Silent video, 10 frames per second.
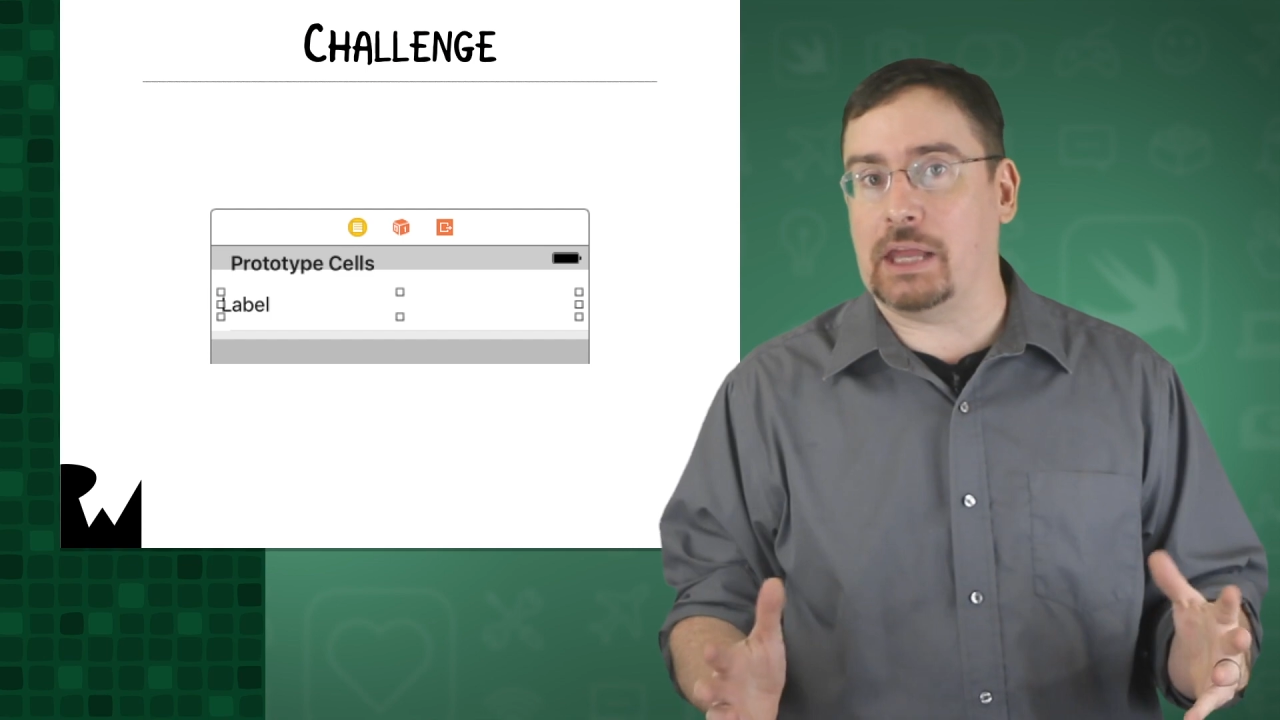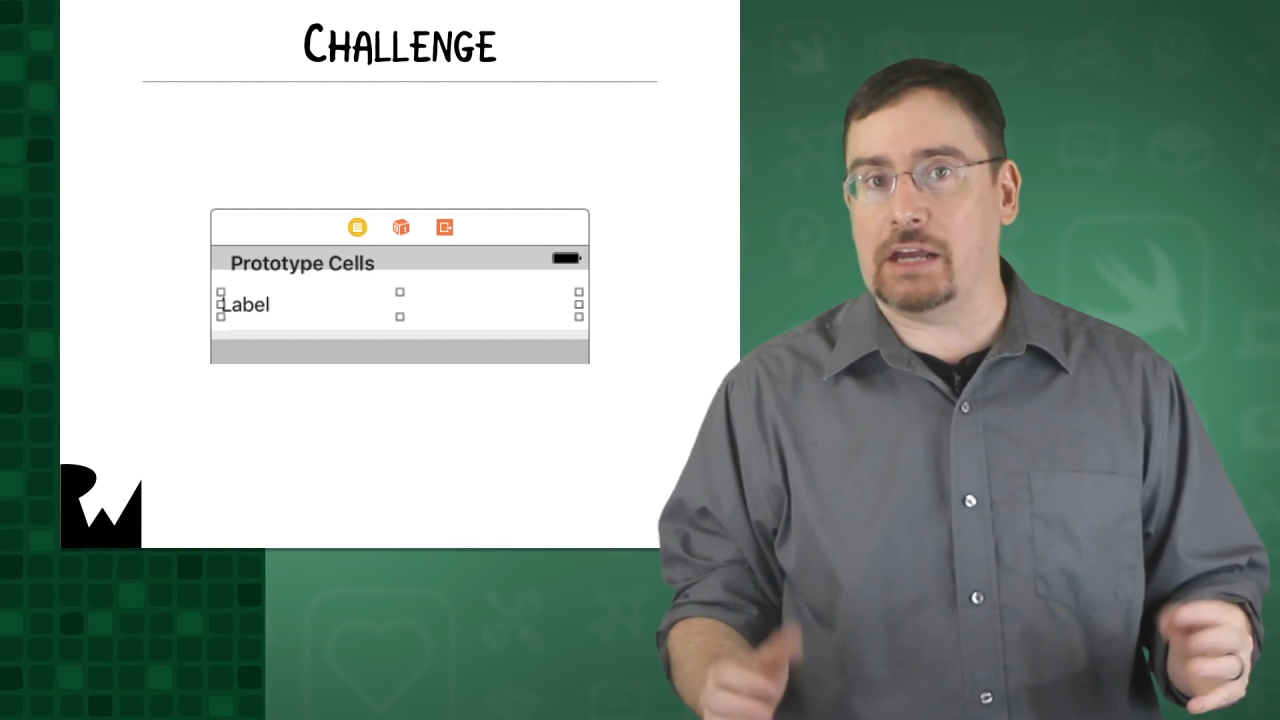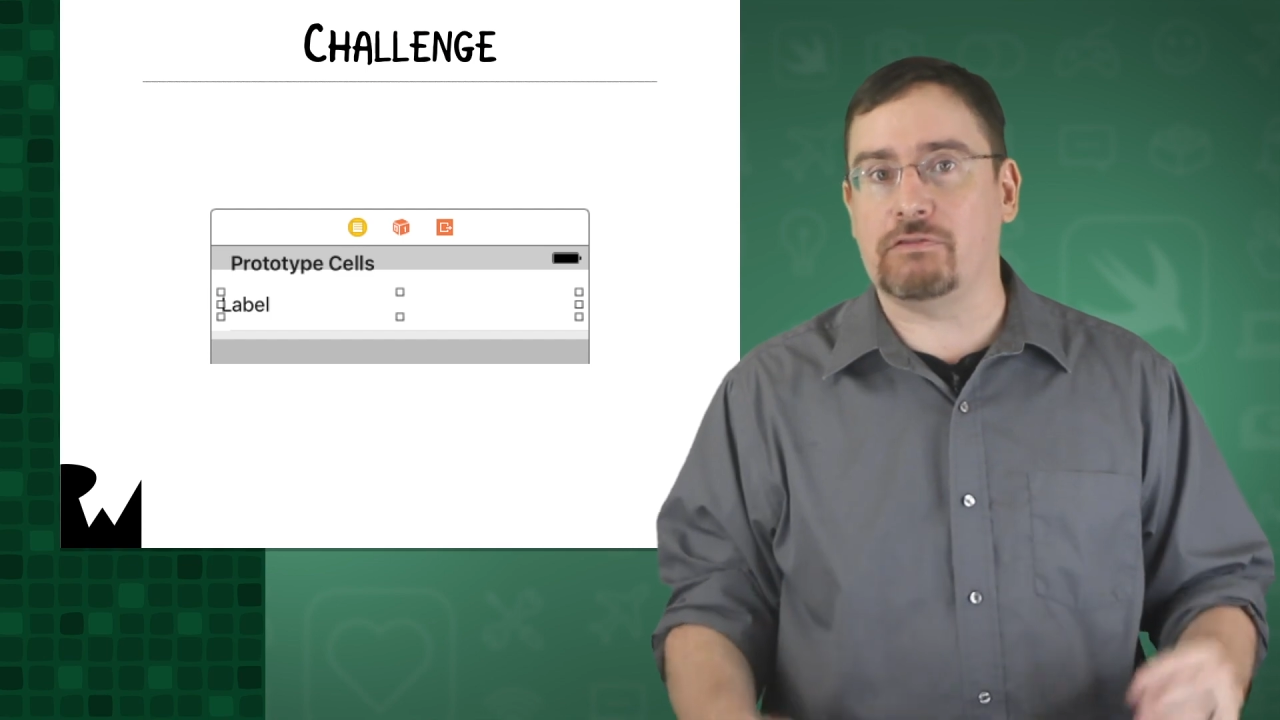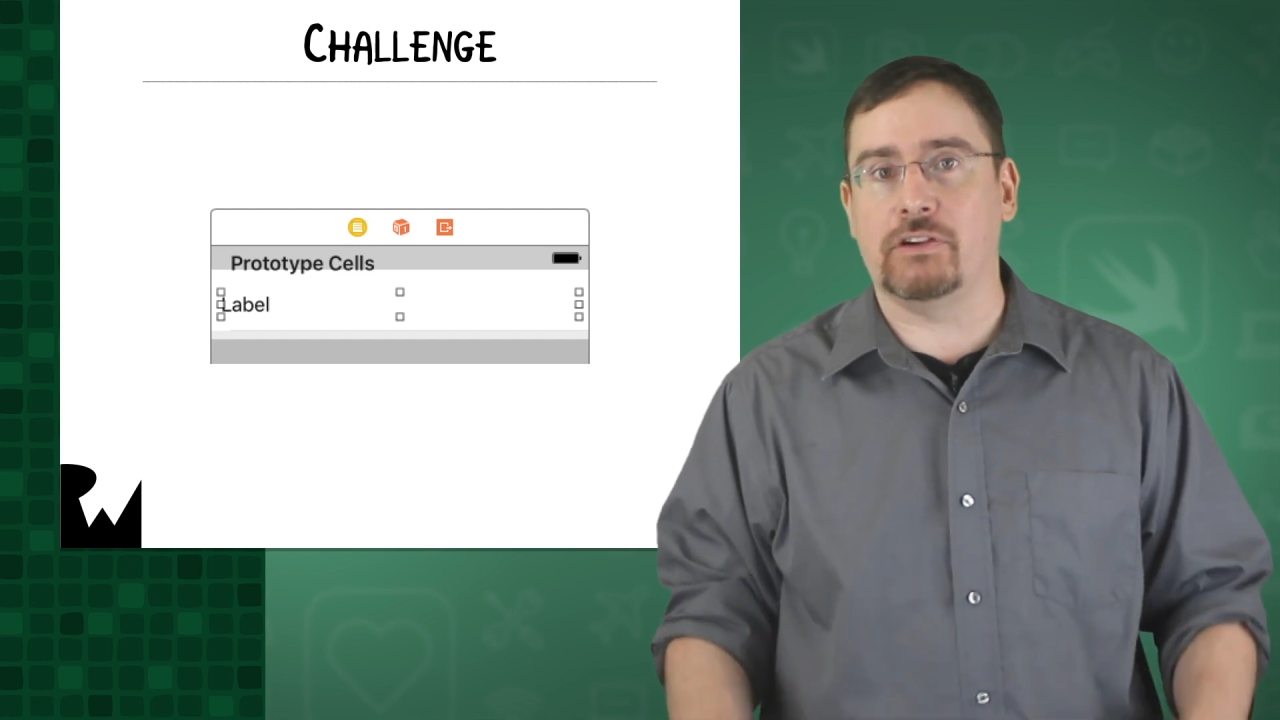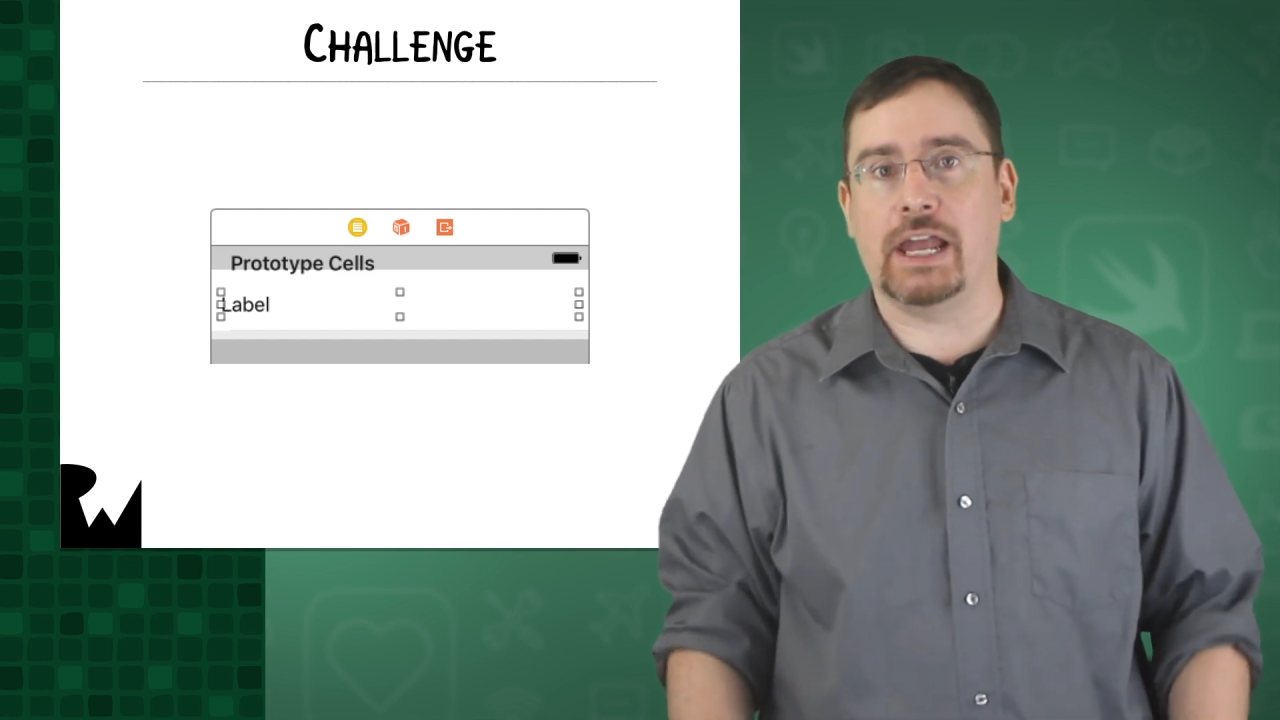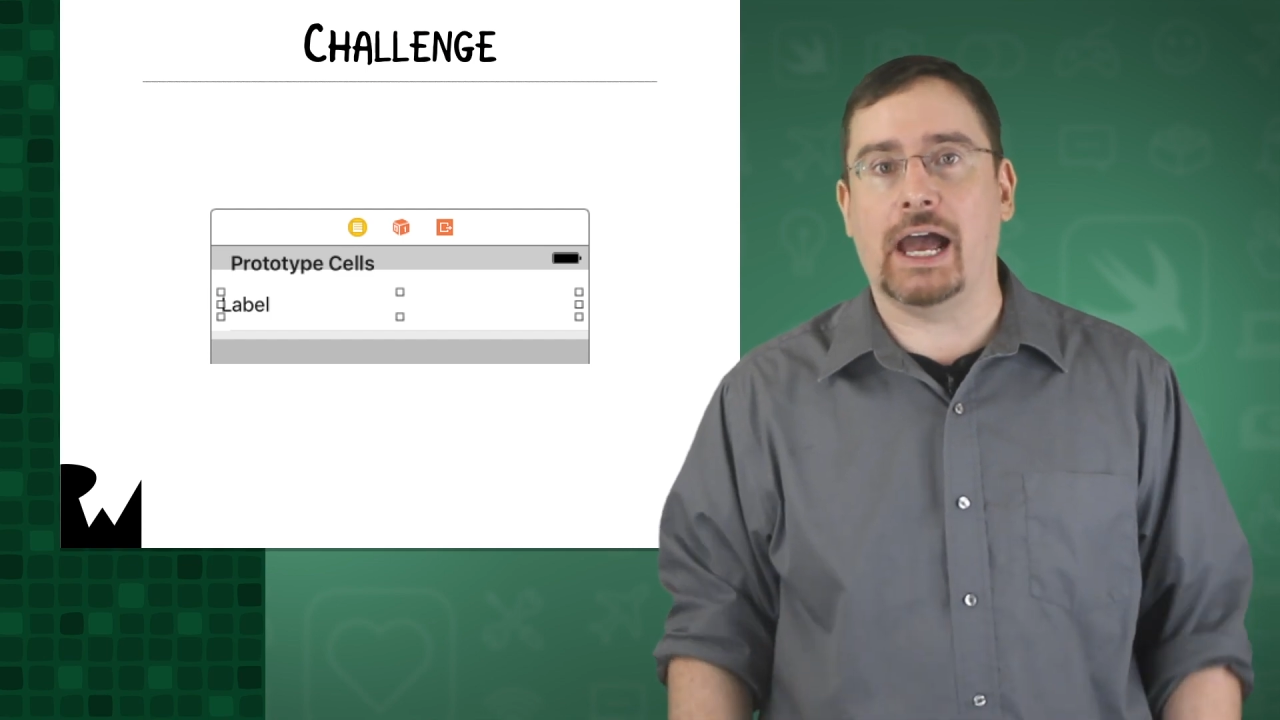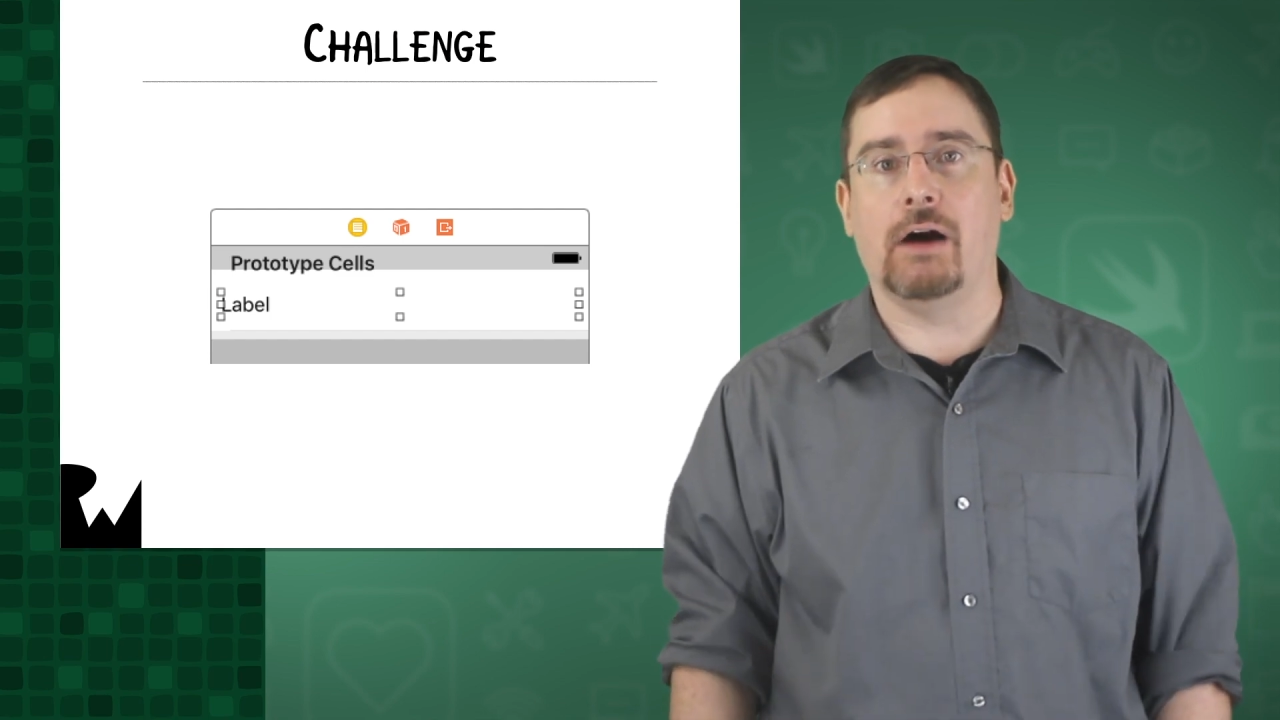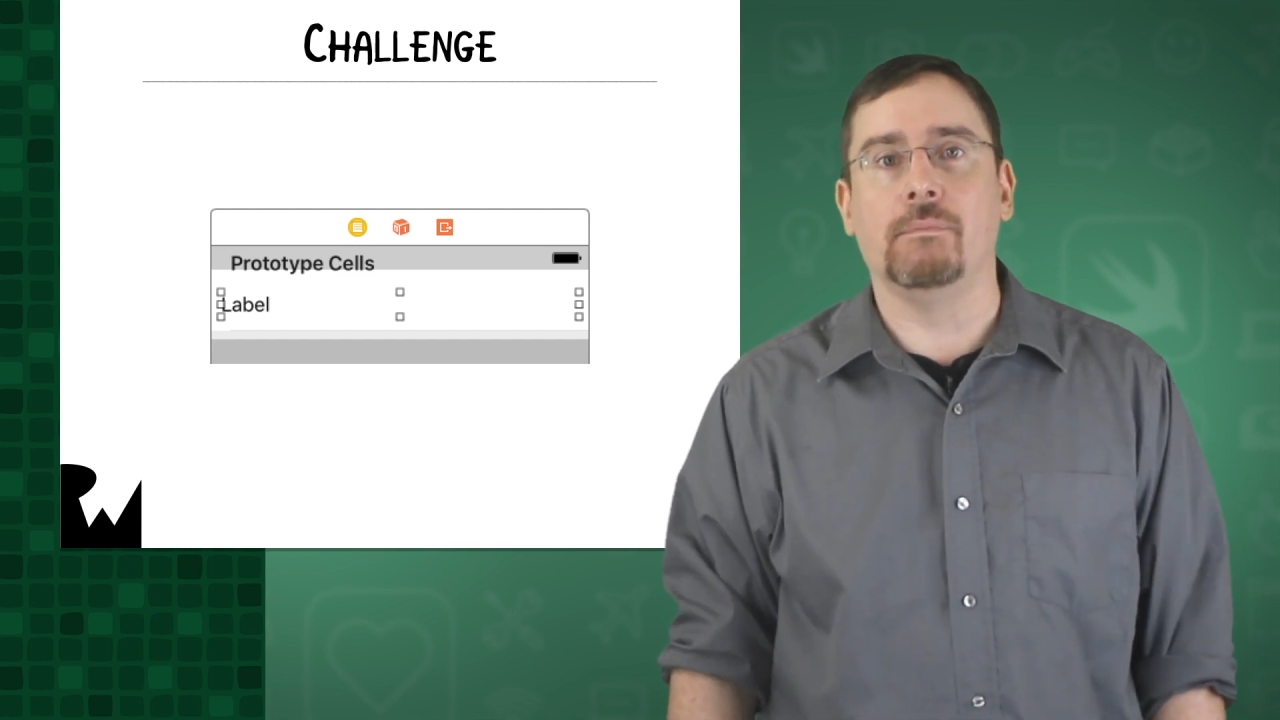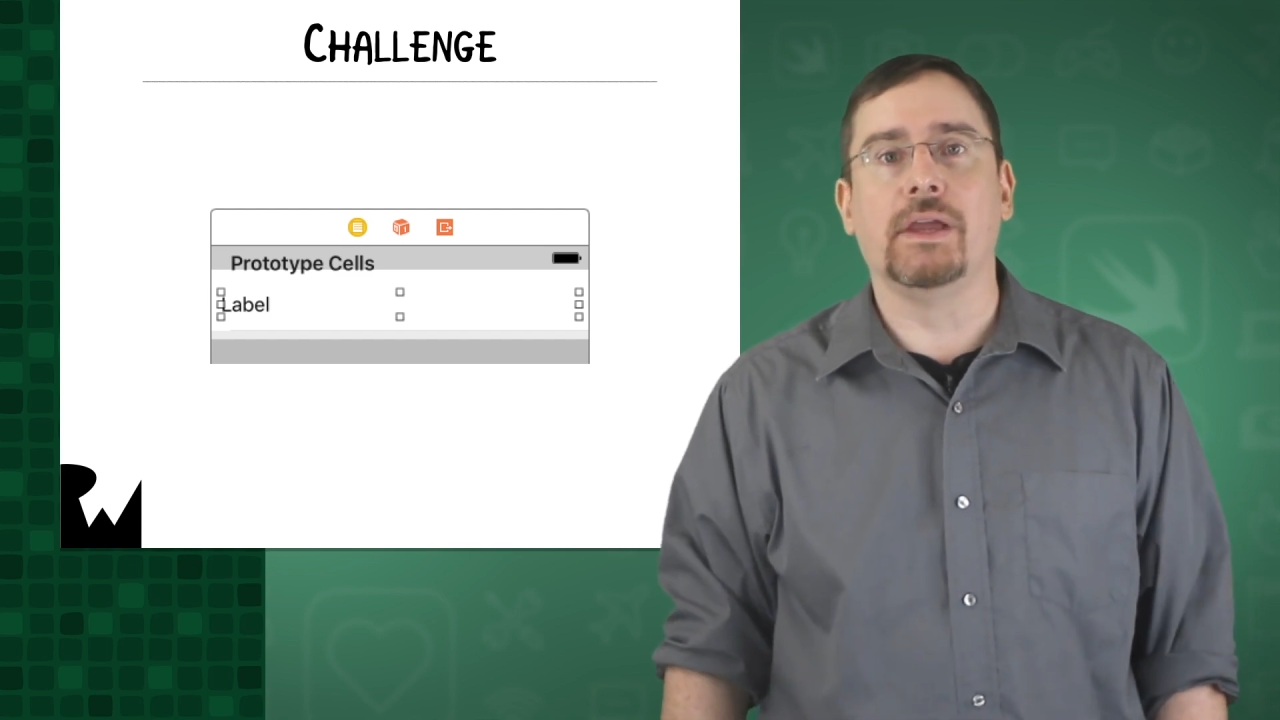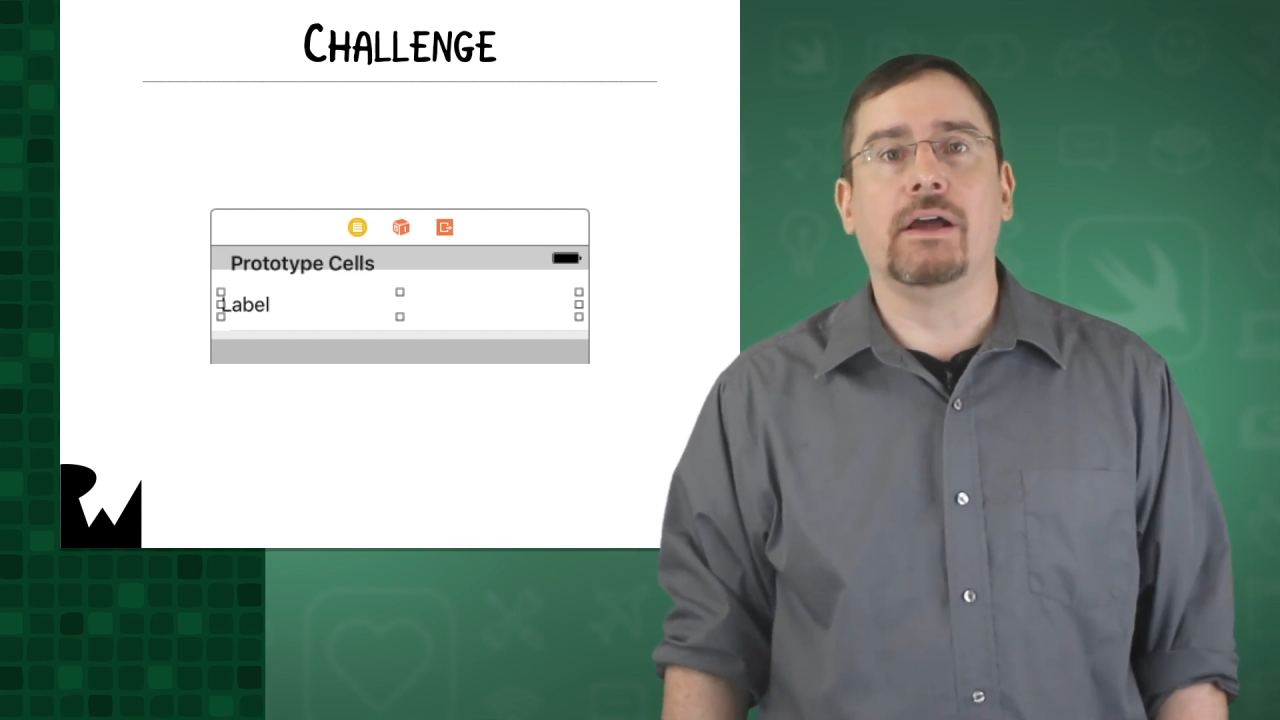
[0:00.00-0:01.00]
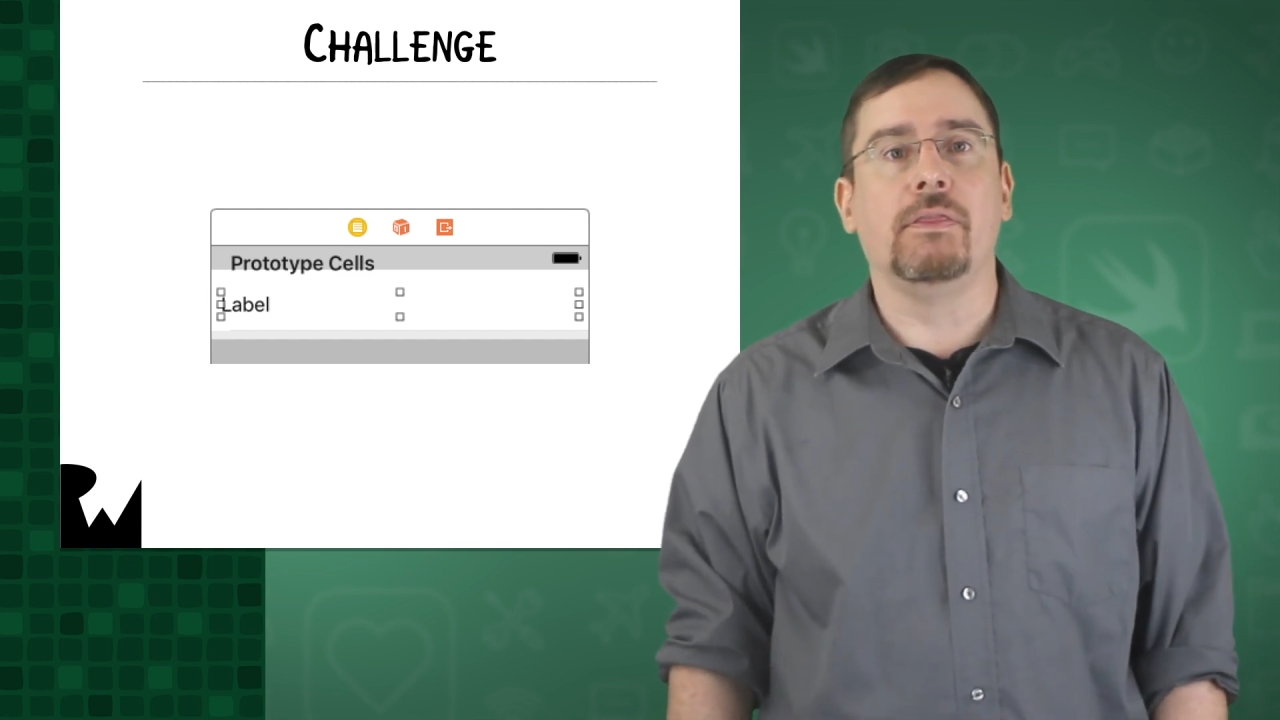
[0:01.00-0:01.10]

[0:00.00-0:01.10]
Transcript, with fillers: blank for now.